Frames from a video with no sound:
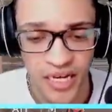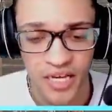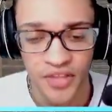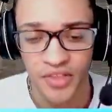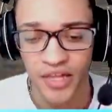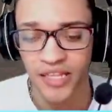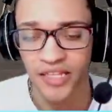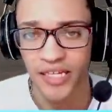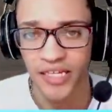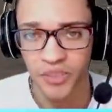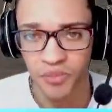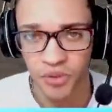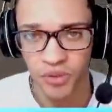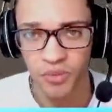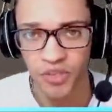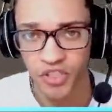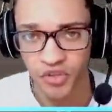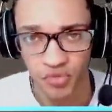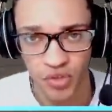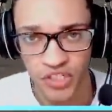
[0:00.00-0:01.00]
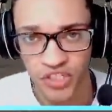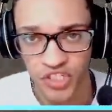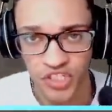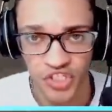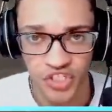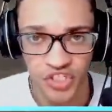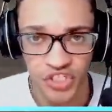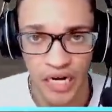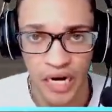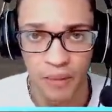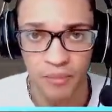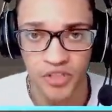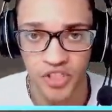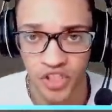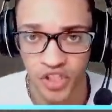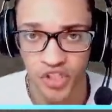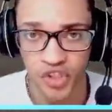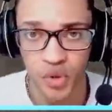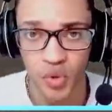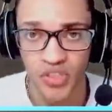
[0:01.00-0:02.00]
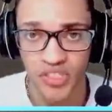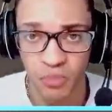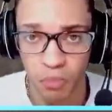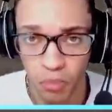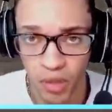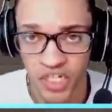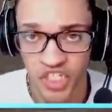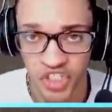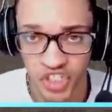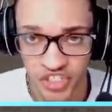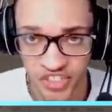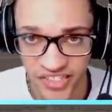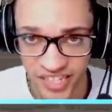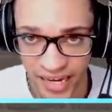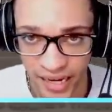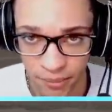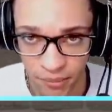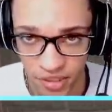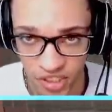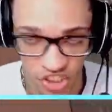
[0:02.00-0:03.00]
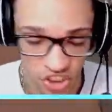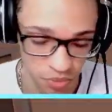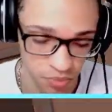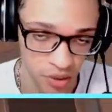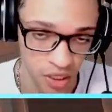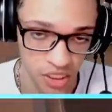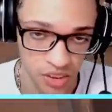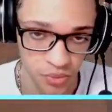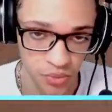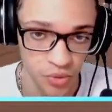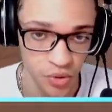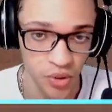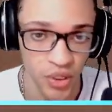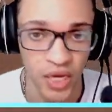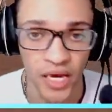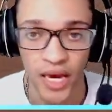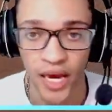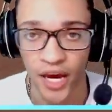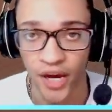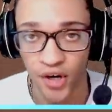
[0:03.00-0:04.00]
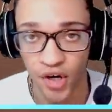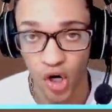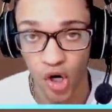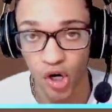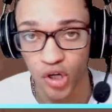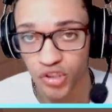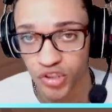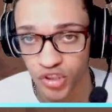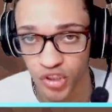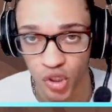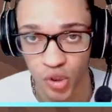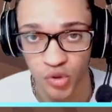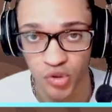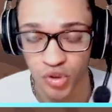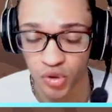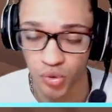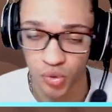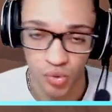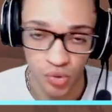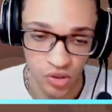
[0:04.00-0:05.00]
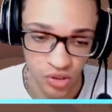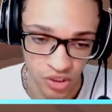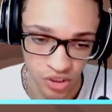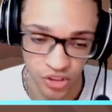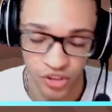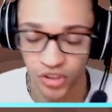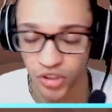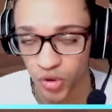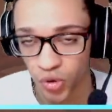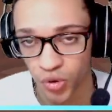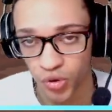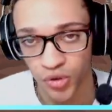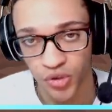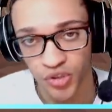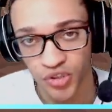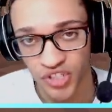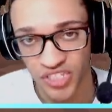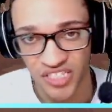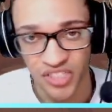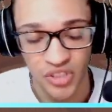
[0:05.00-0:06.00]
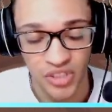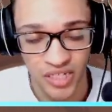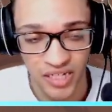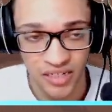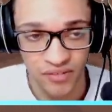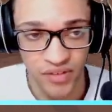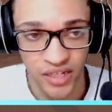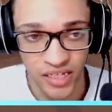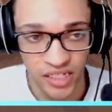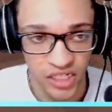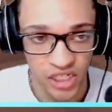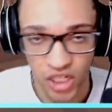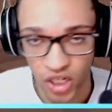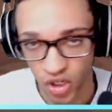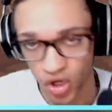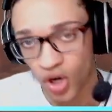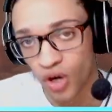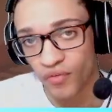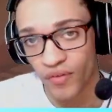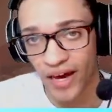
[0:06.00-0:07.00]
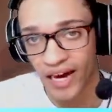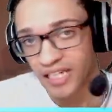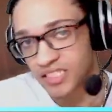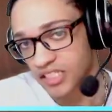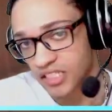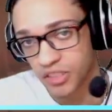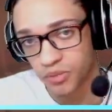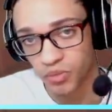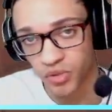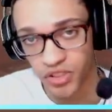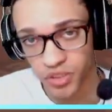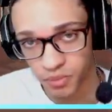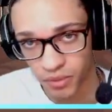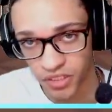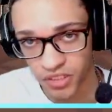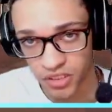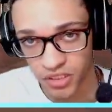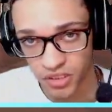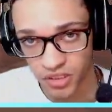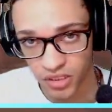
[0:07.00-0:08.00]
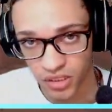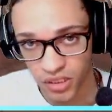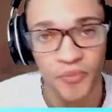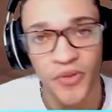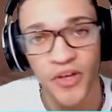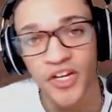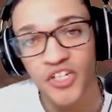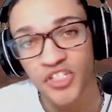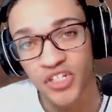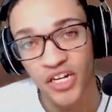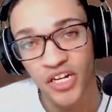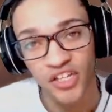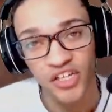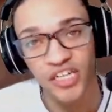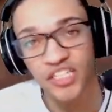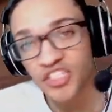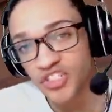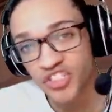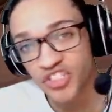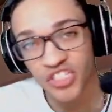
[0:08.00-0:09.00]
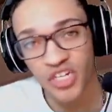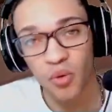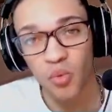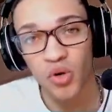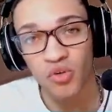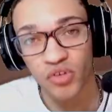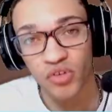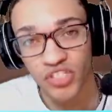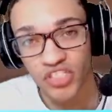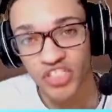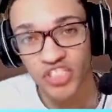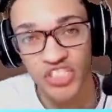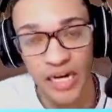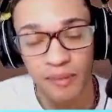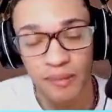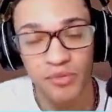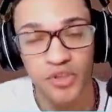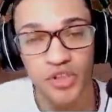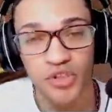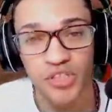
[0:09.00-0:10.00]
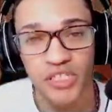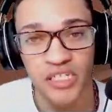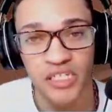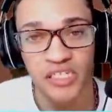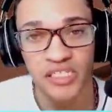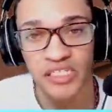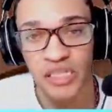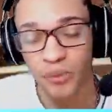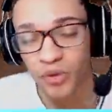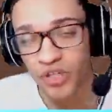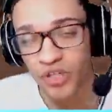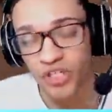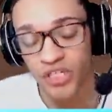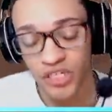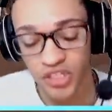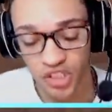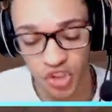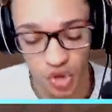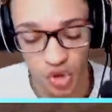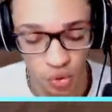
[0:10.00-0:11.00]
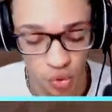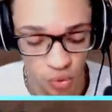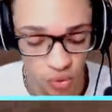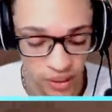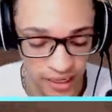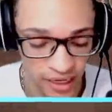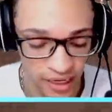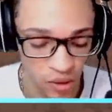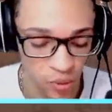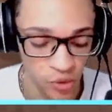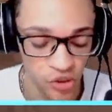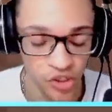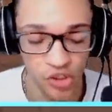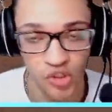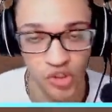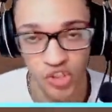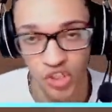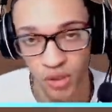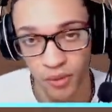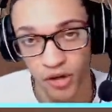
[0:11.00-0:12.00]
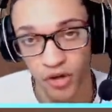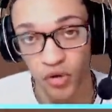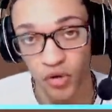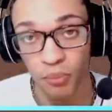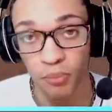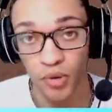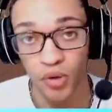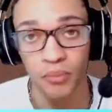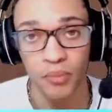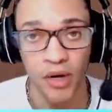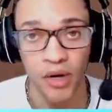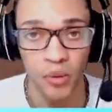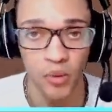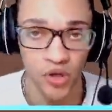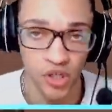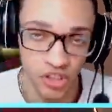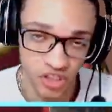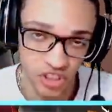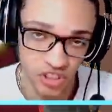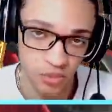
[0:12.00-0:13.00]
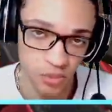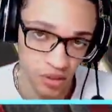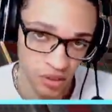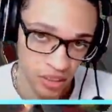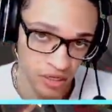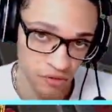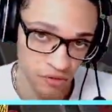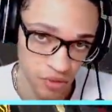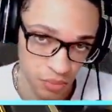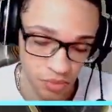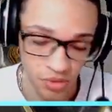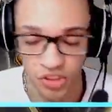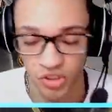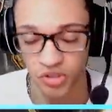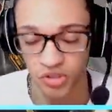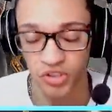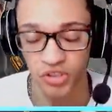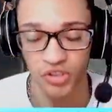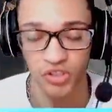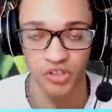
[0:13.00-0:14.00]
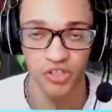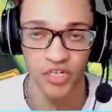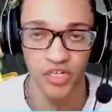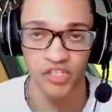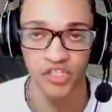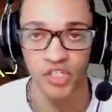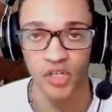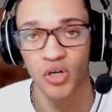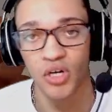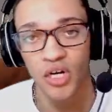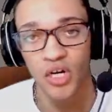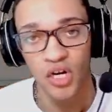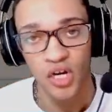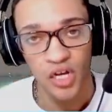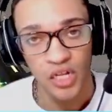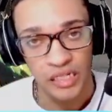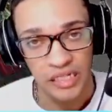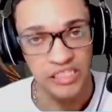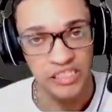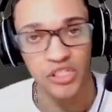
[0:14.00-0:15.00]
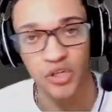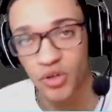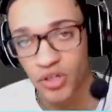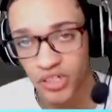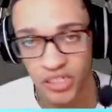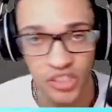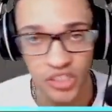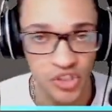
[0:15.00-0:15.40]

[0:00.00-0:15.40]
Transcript: that's pretty much Raze's job, is to do as much damage as possible and also to clear corners and to kind of like cut off access points basically. So now you guys understand what Raze's job truly is. I want to get into, now we're gonna go talk about her boombot. We're gonna teach about every piece of utility. Okay, so let's go ahead and get into